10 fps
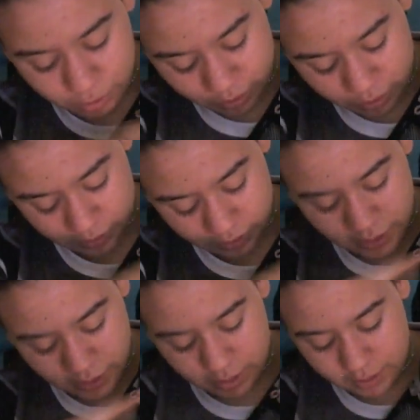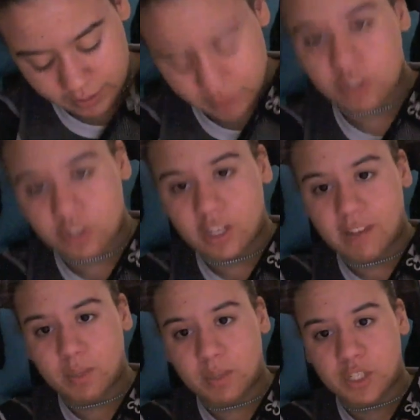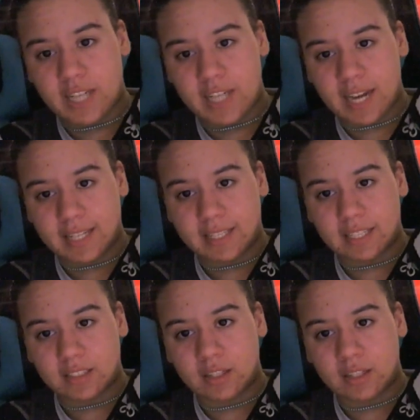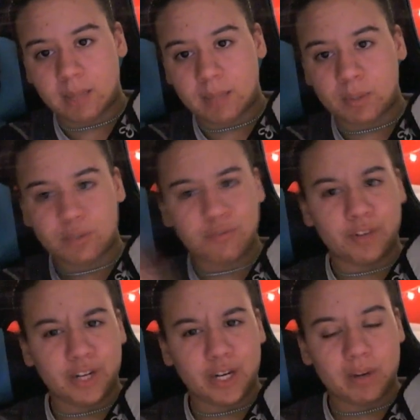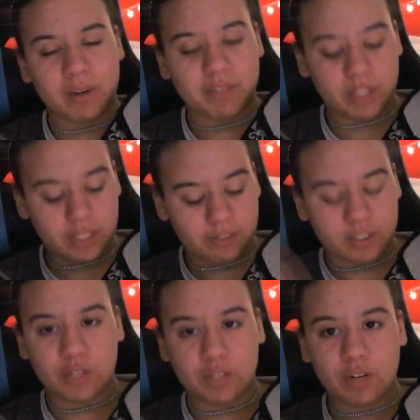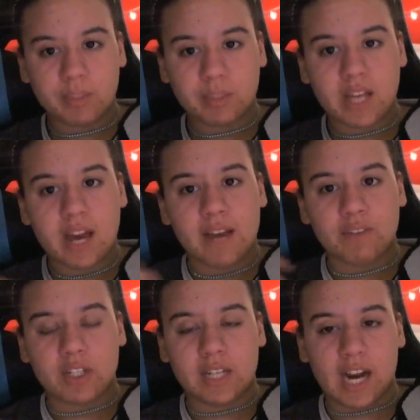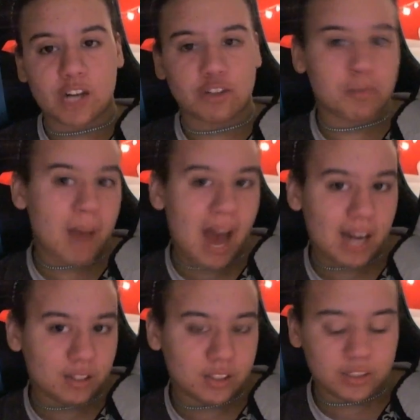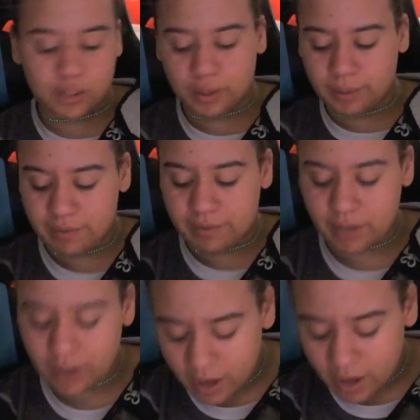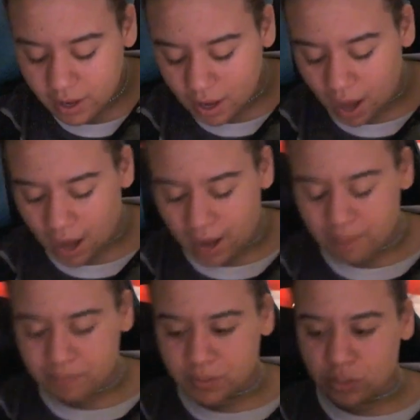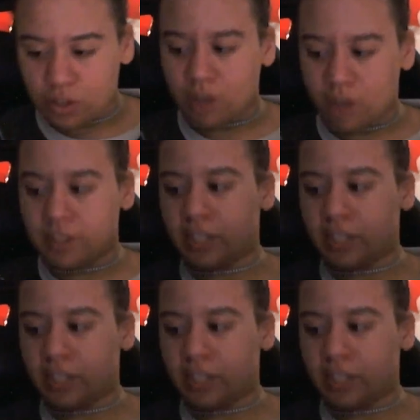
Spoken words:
goes here, and then you just have a bunch of netting that's unlabeled for, you know, whatever you need. If you need grips, if you need extra paddles, or whatever. So there's